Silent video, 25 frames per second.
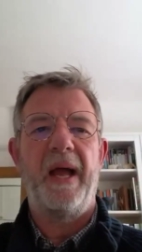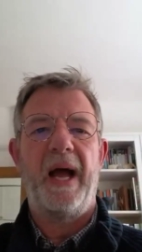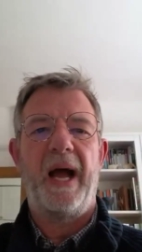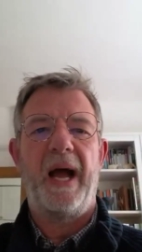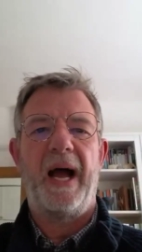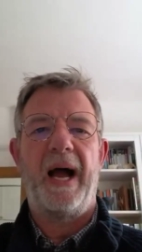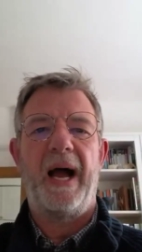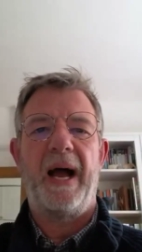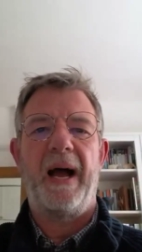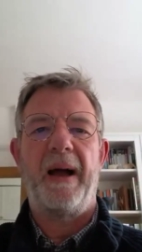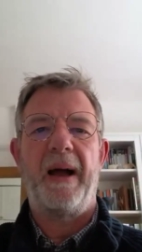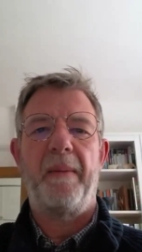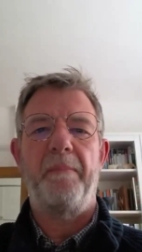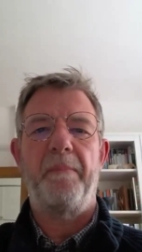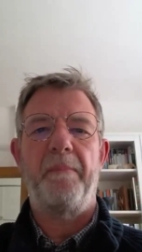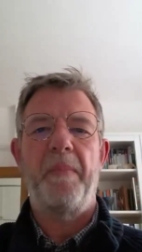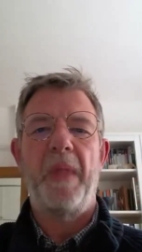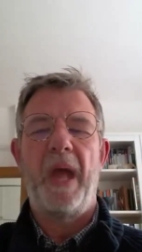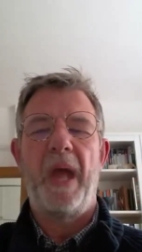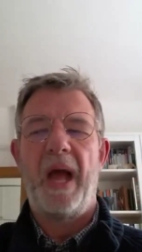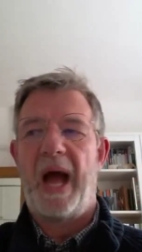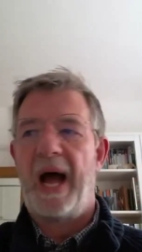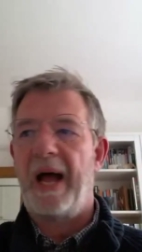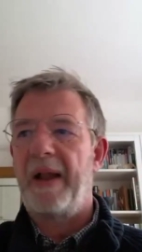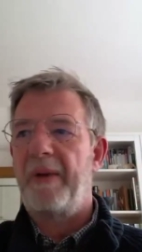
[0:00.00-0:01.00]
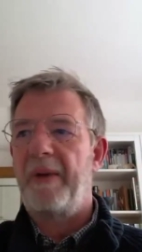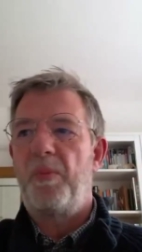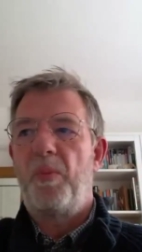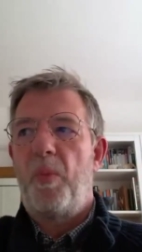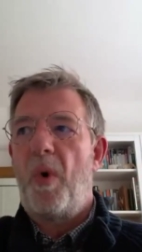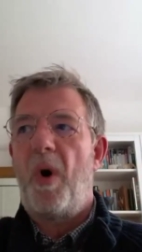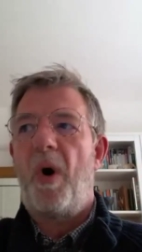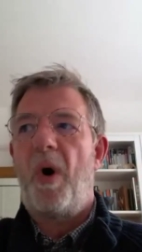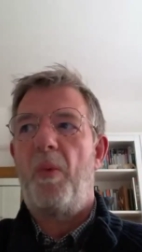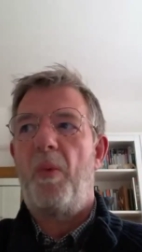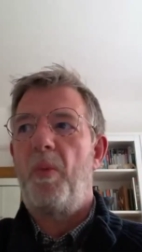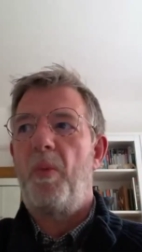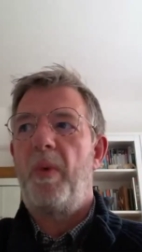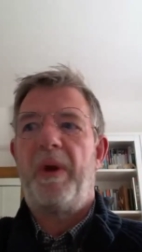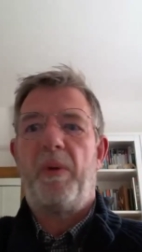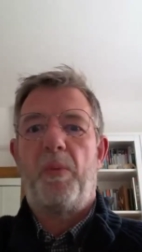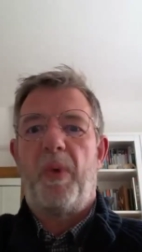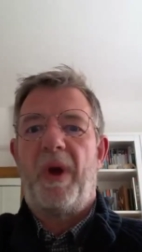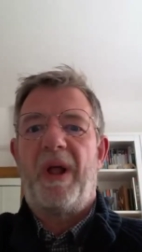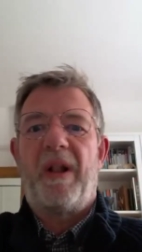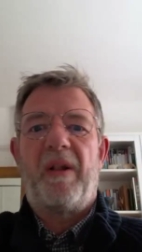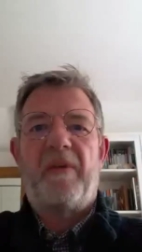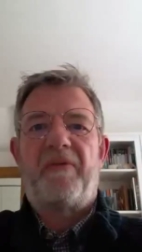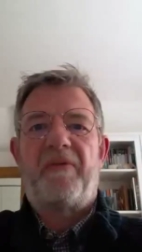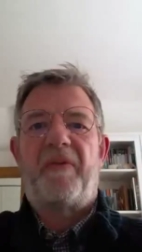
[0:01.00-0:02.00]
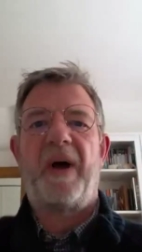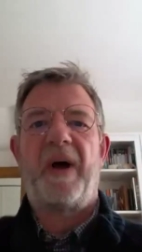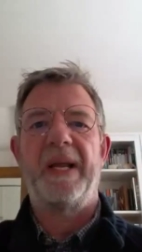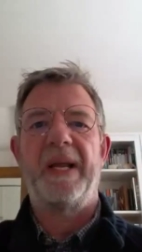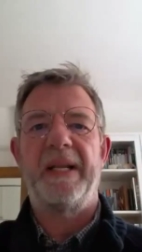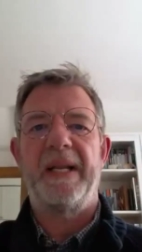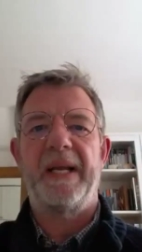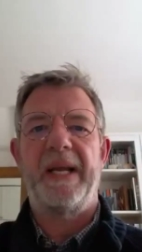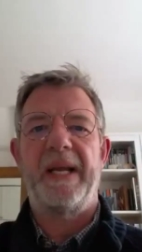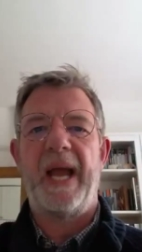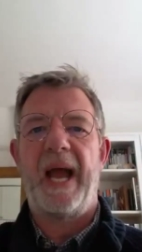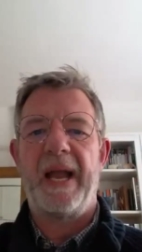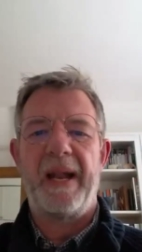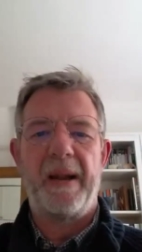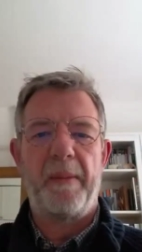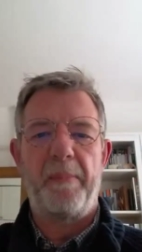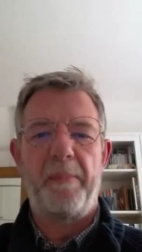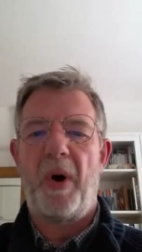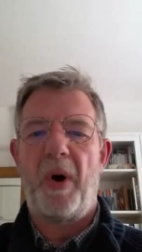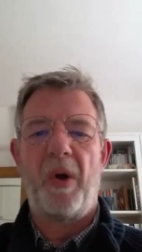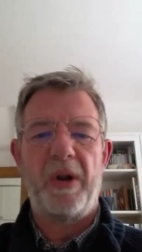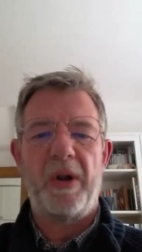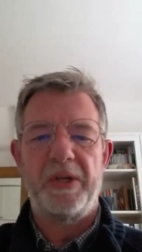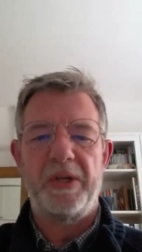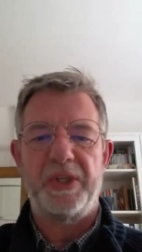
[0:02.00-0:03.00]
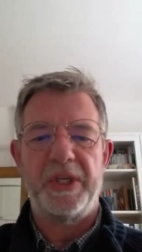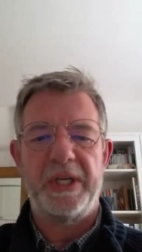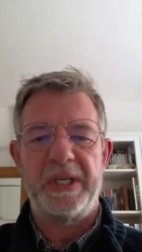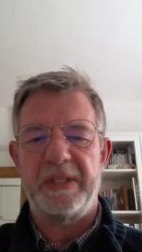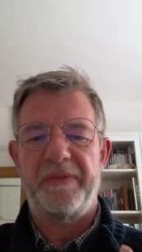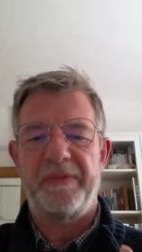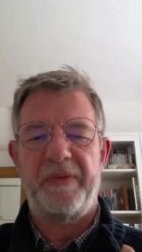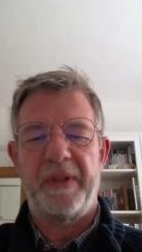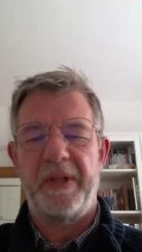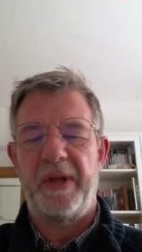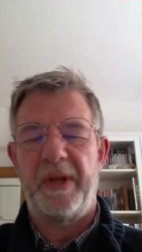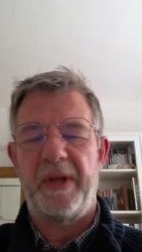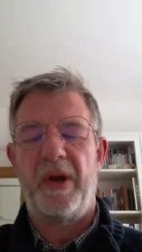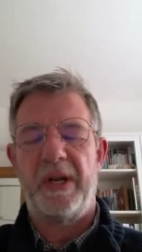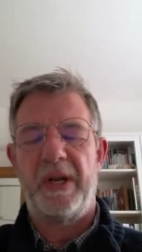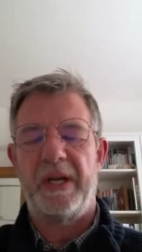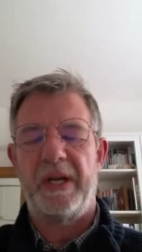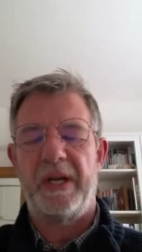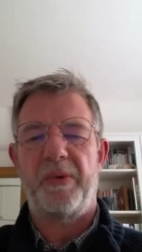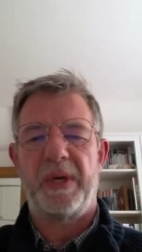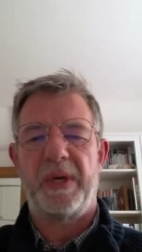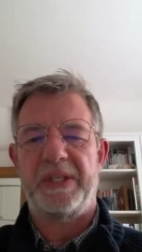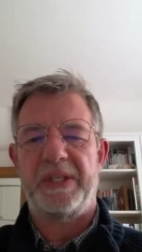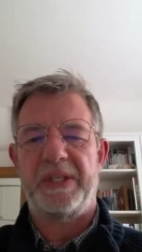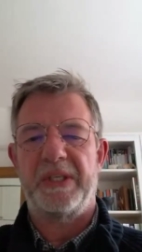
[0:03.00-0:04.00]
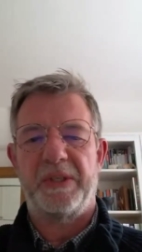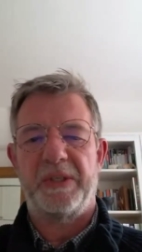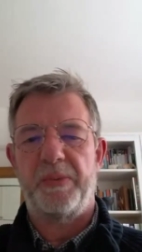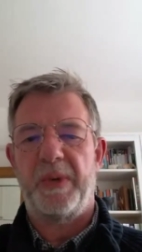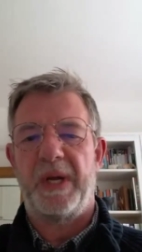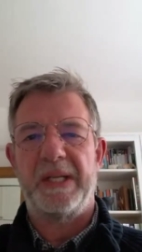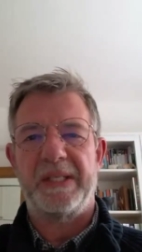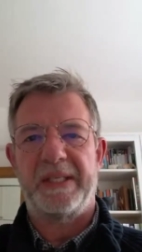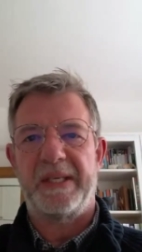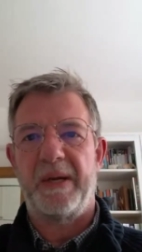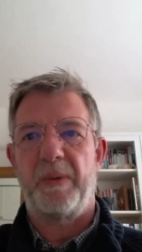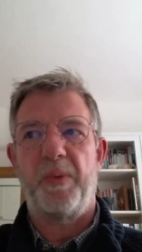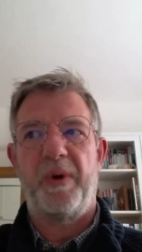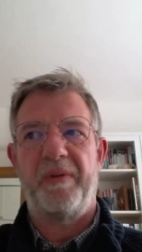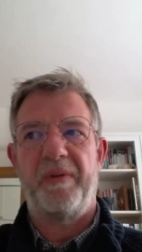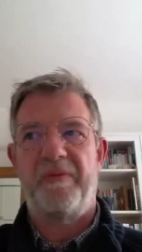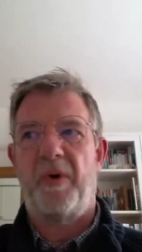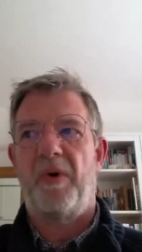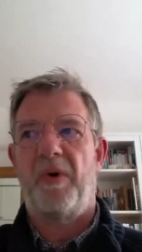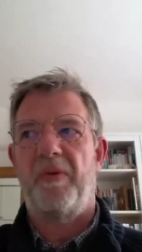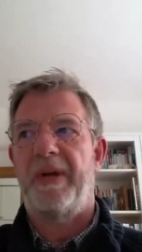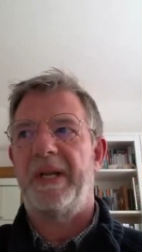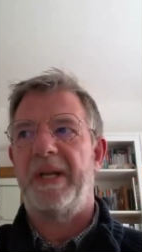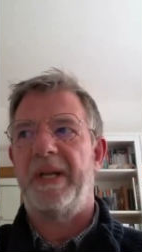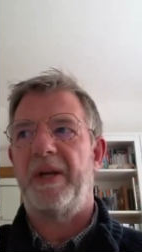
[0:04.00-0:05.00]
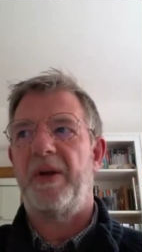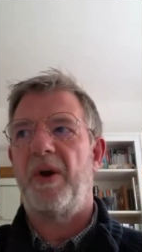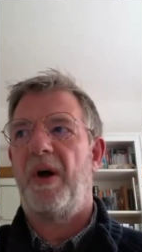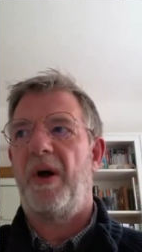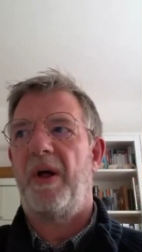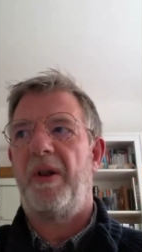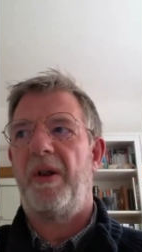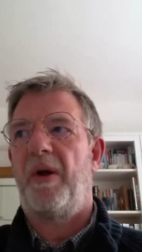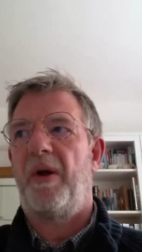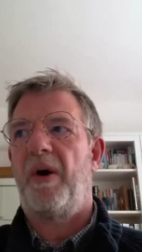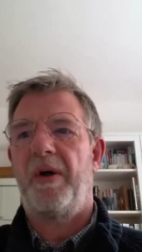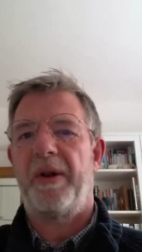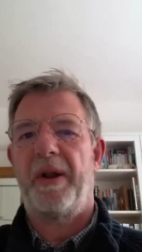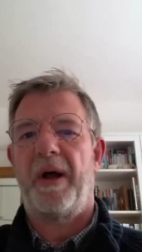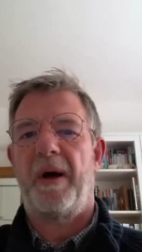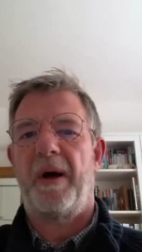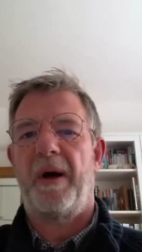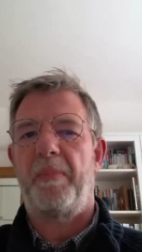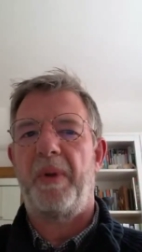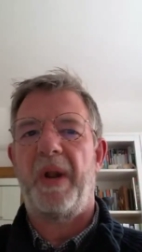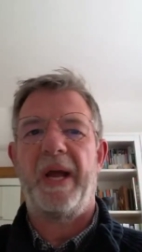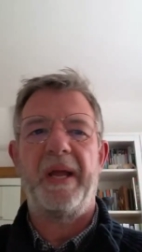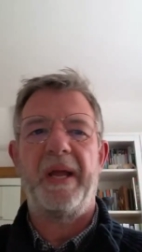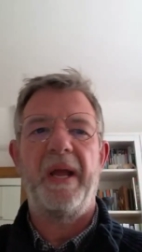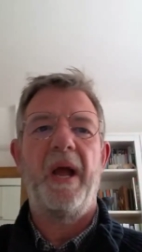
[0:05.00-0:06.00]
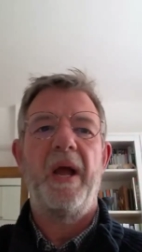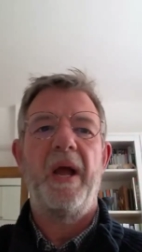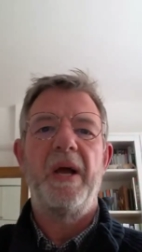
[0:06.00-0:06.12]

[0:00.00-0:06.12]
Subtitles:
And what we will find, again, apologies for the earlier question as well, so we've already got a lot on our plate.